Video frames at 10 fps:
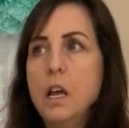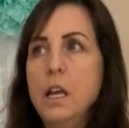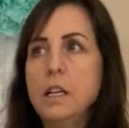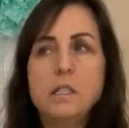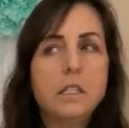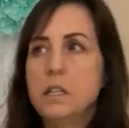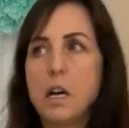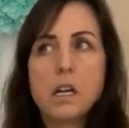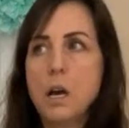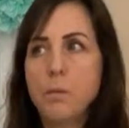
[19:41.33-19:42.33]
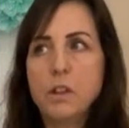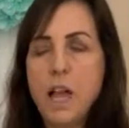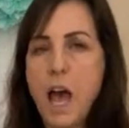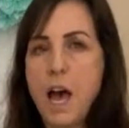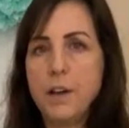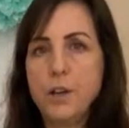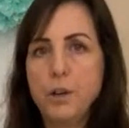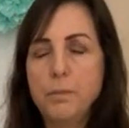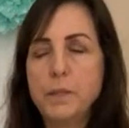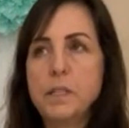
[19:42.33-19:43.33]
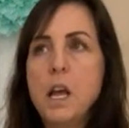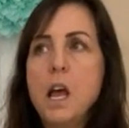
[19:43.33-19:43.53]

It did not come with the hat hoops.